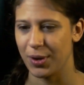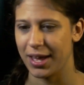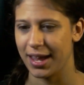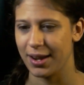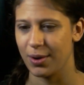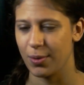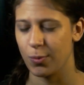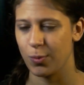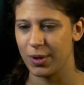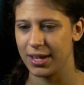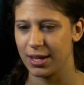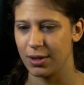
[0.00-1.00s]
when
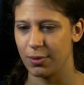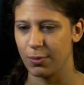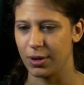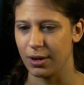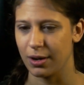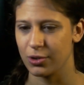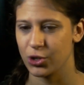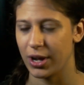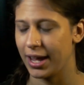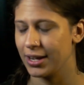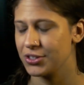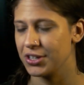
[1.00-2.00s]
we were
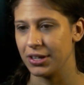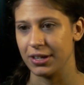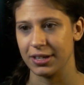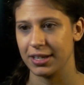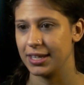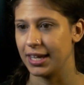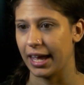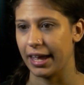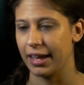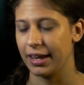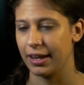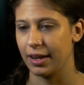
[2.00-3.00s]
trying to
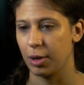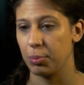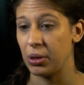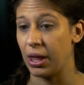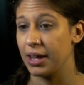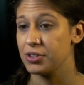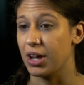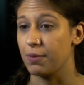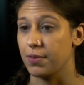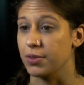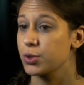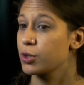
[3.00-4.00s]
get a plot down for the